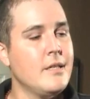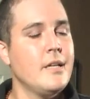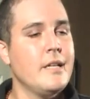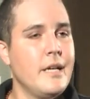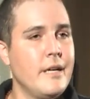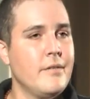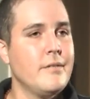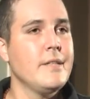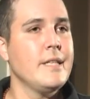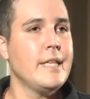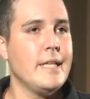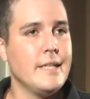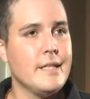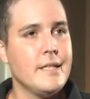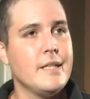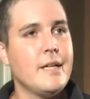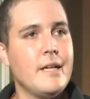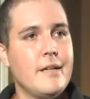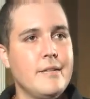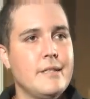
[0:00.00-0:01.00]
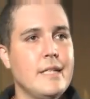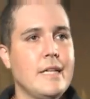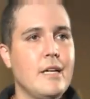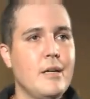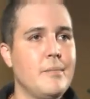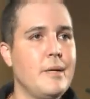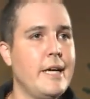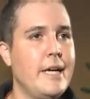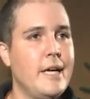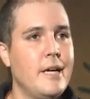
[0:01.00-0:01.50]
done everything, they got everything out
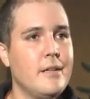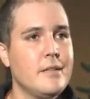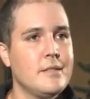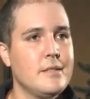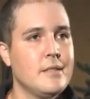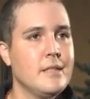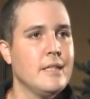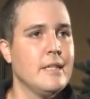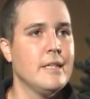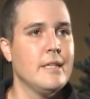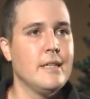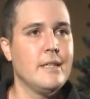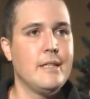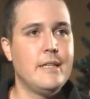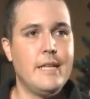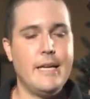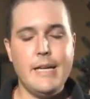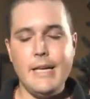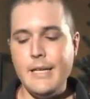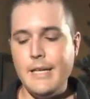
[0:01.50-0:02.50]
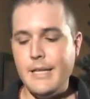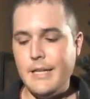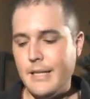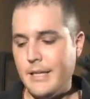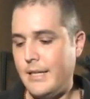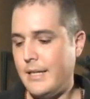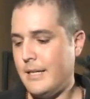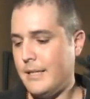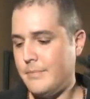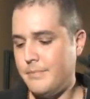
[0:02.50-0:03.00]
of my house, they
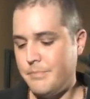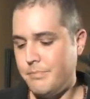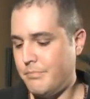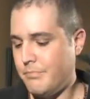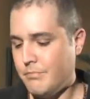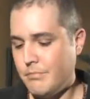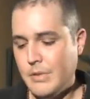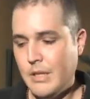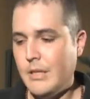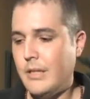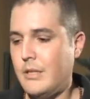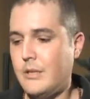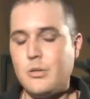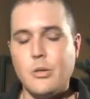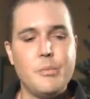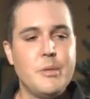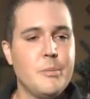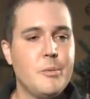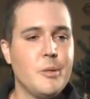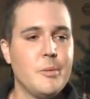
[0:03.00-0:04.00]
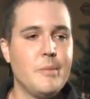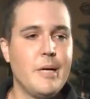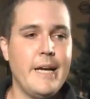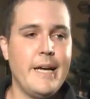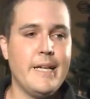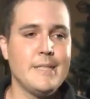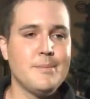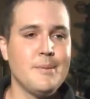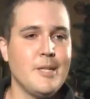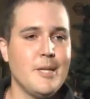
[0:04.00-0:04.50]
told me to put my
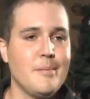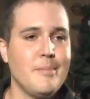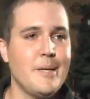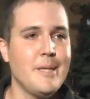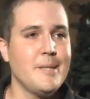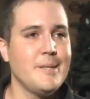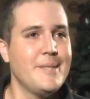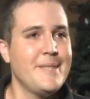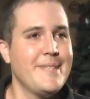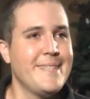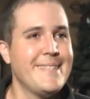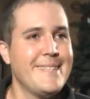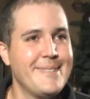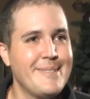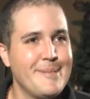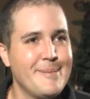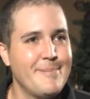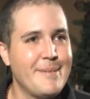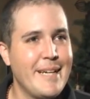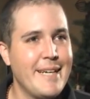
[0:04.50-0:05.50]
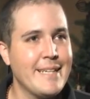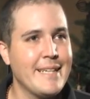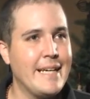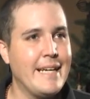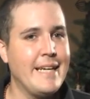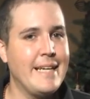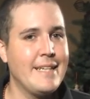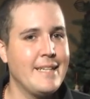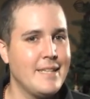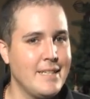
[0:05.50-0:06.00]
hands behind my back,
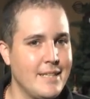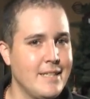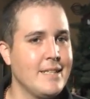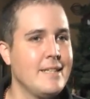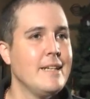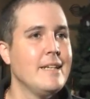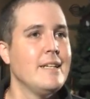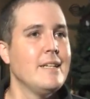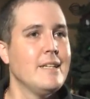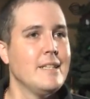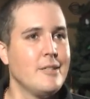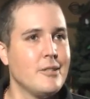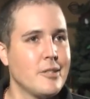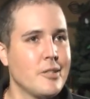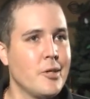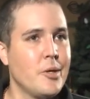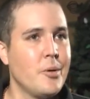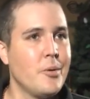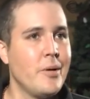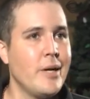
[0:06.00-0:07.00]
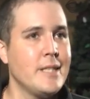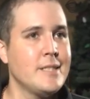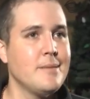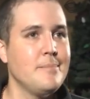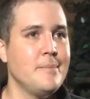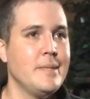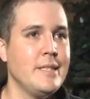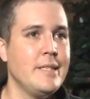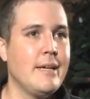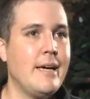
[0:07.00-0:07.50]
and they were going to arrest
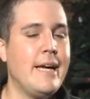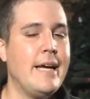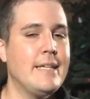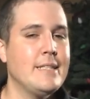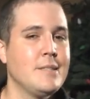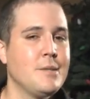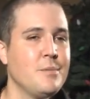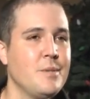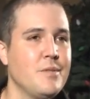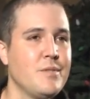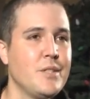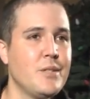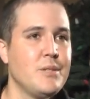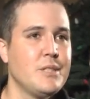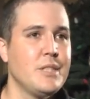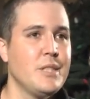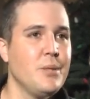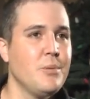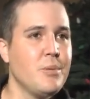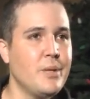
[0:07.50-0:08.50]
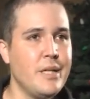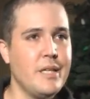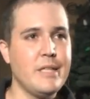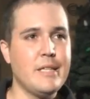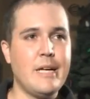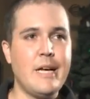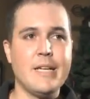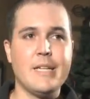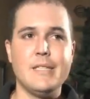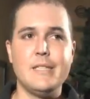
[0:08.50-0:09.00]
me. I asked them if there was any way
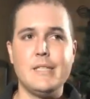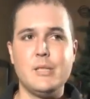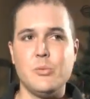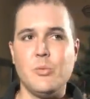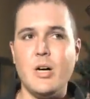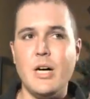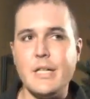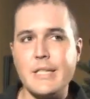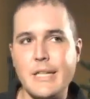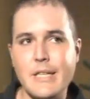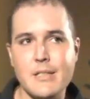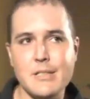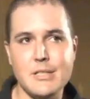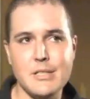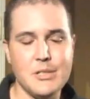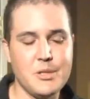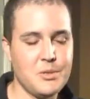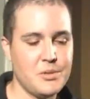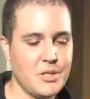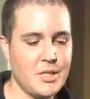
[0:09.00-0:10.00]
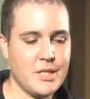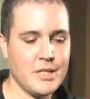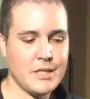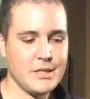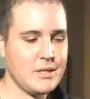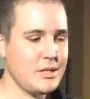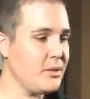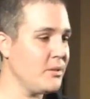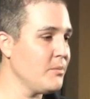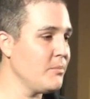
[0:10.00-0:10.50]
that I could just walk out to the
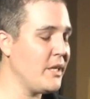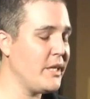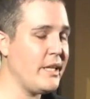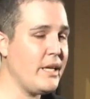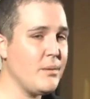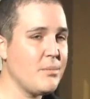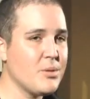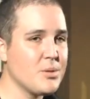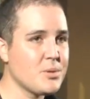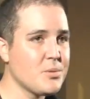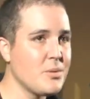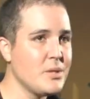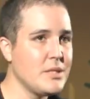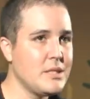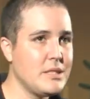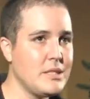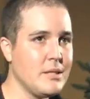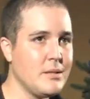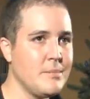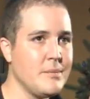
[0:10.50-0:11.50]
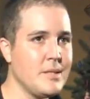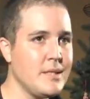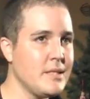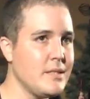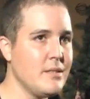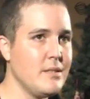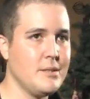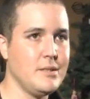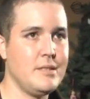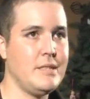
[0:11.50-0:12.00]
truck so my neighbors wouldn't
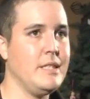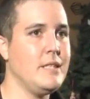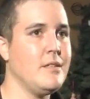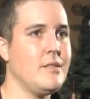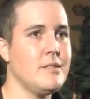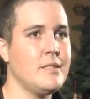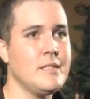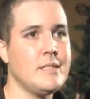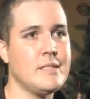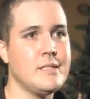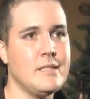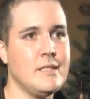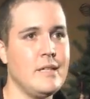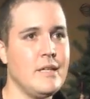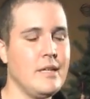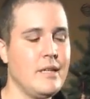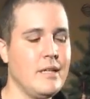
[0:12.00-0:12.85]
see all this,